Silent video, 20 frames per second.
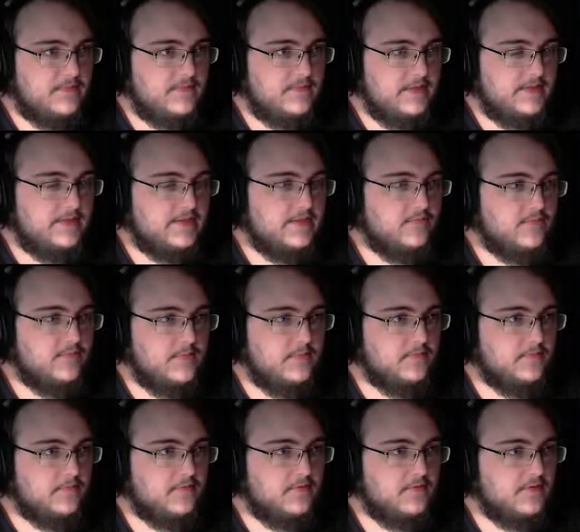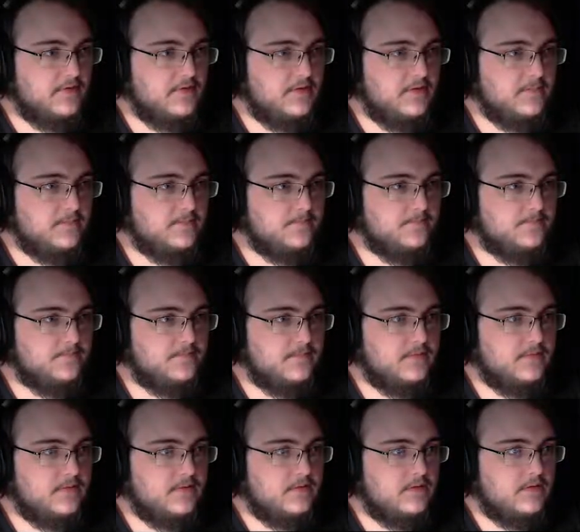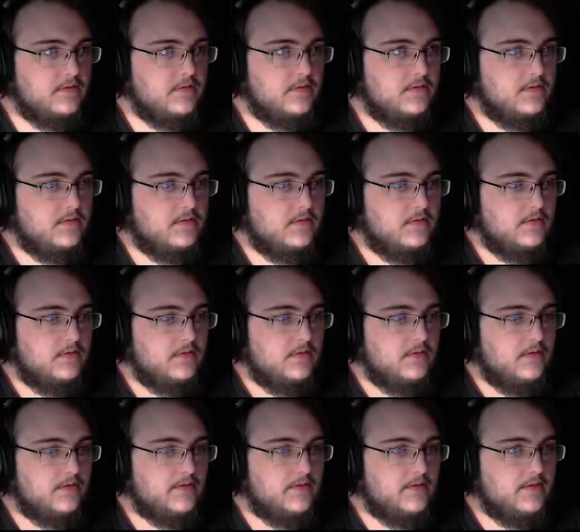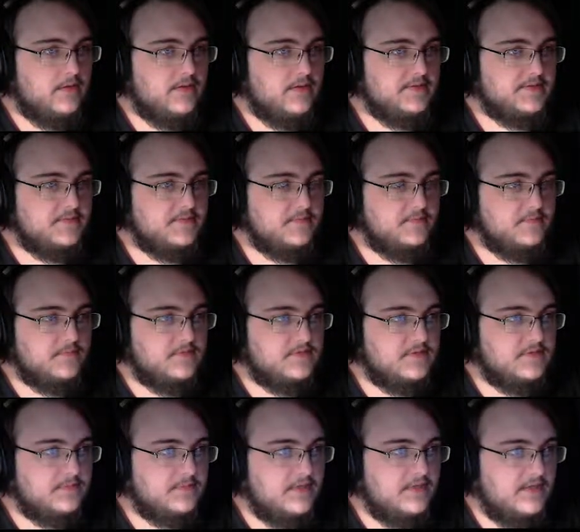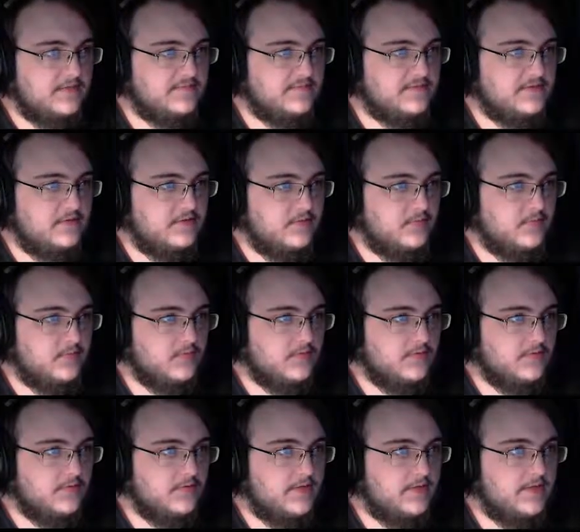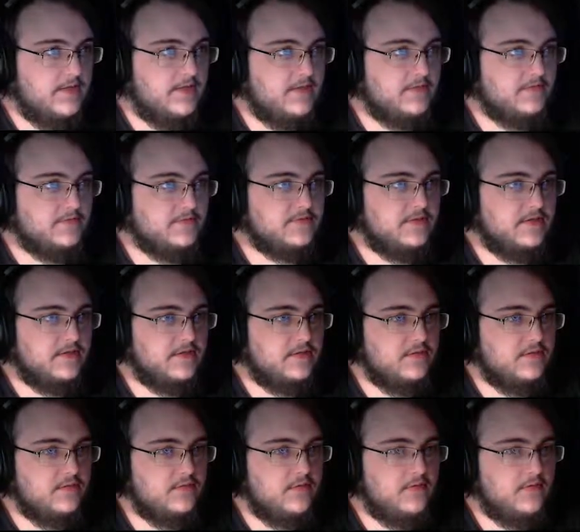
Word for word: I can't remember their name. Okay, awesome. Some kind of teleporter, and it looks like a new